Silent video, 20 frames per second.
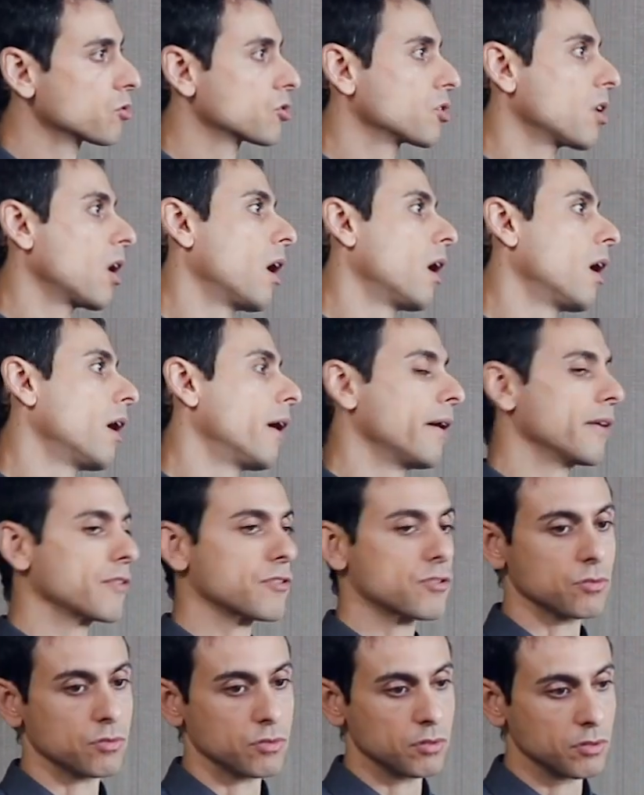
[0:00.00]

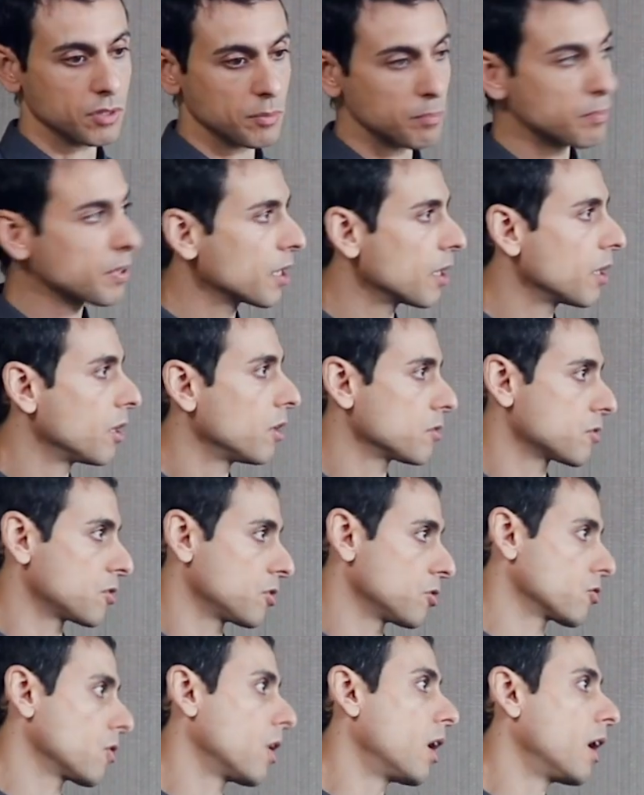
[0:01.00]
shots or the pills,
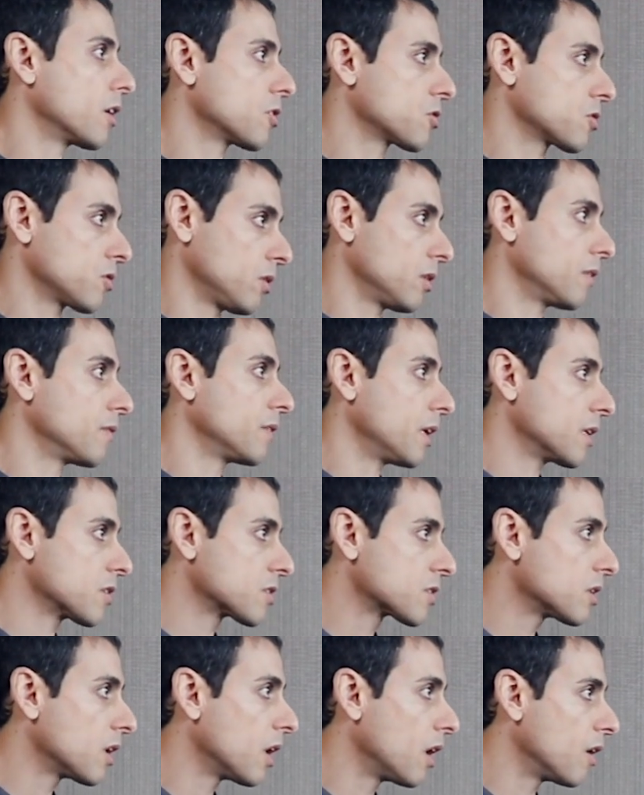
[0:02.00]
the drugs, all of that
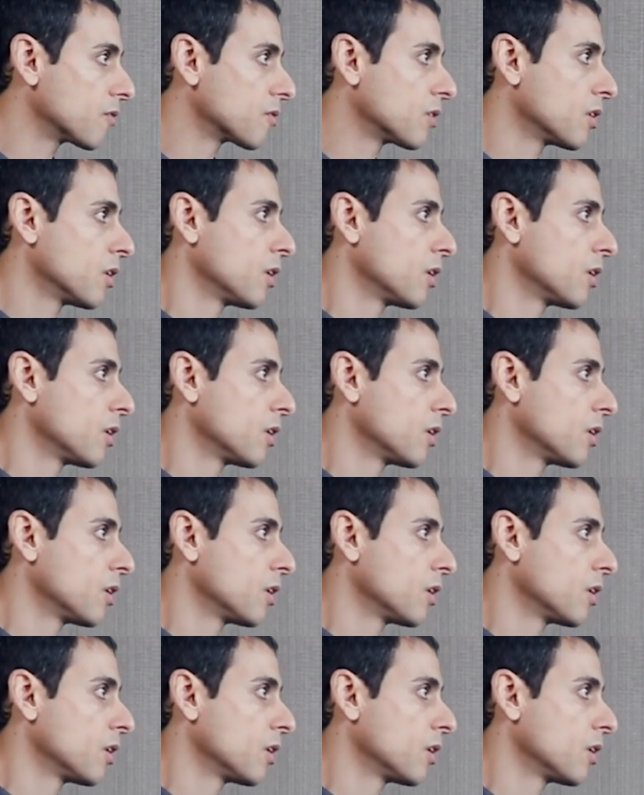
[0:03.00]
stuff.